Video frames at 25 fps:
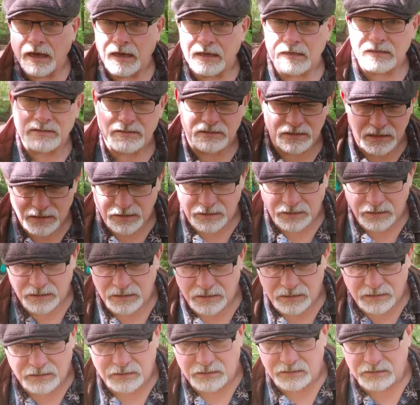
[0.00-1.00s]
It's
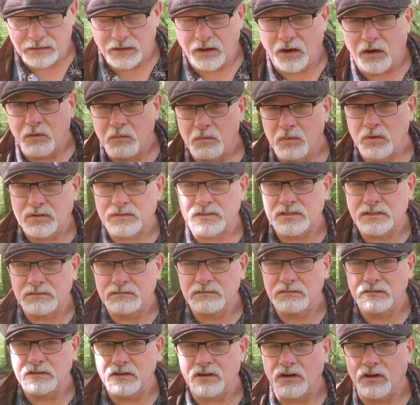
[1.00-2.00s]
almost,
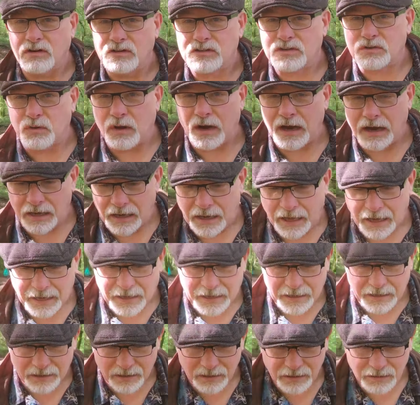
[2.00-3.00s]
you know,
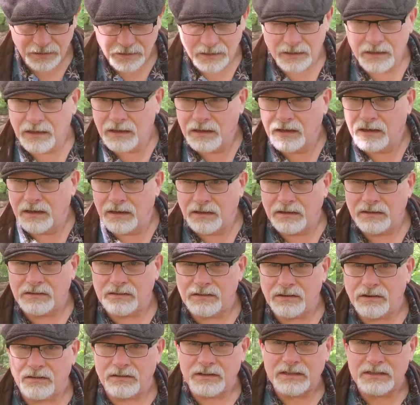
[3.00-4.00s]
twilight.
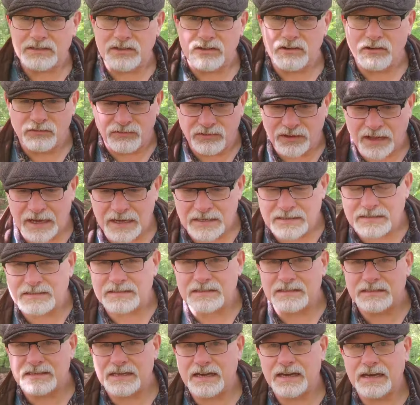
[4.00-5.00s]
You know, there's enough light
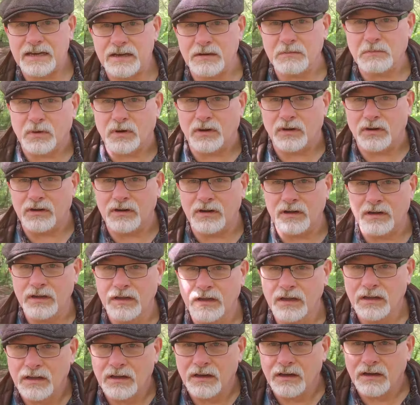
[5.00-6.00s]
to see, but
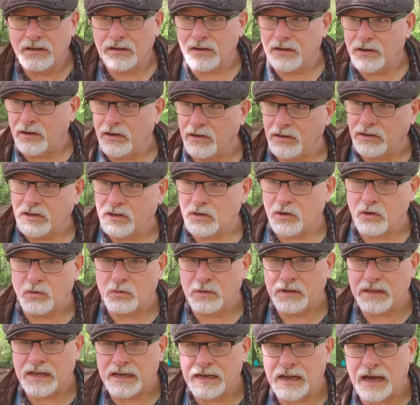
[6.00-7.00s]
you know,
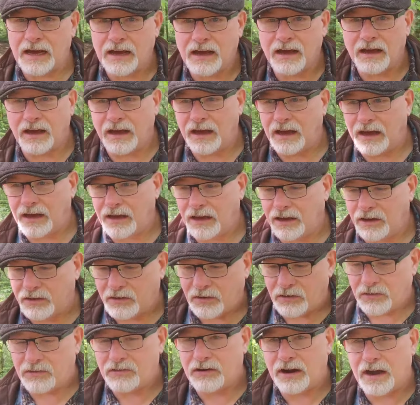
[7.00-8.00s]
within
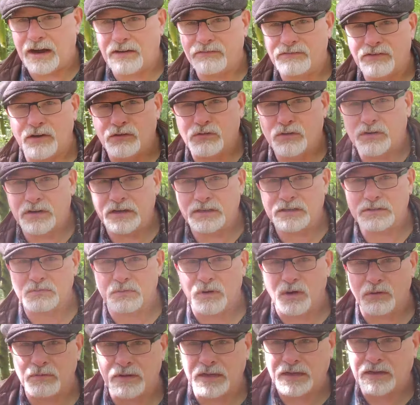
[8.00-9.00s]
another half hour, it's
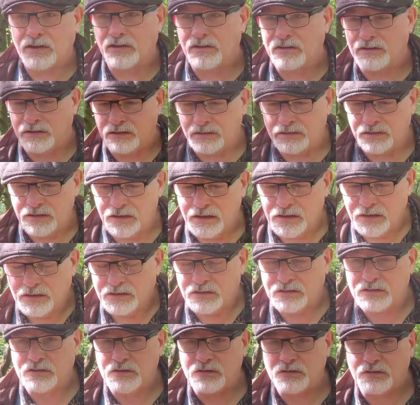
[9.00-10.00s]
probably
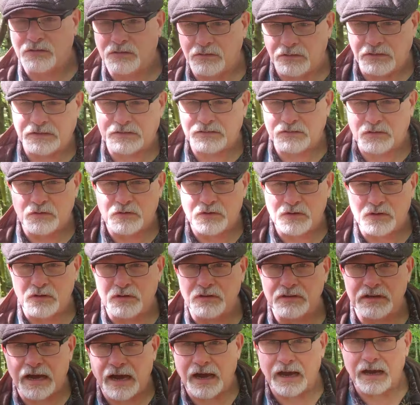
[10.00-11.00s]
it's going to
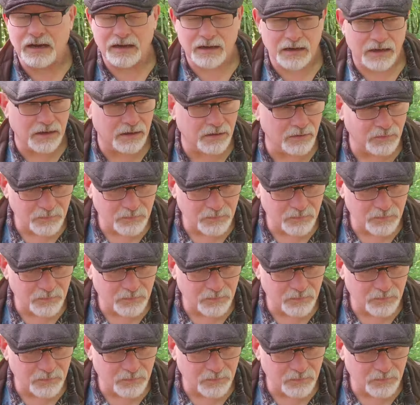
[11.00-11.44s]
go dark.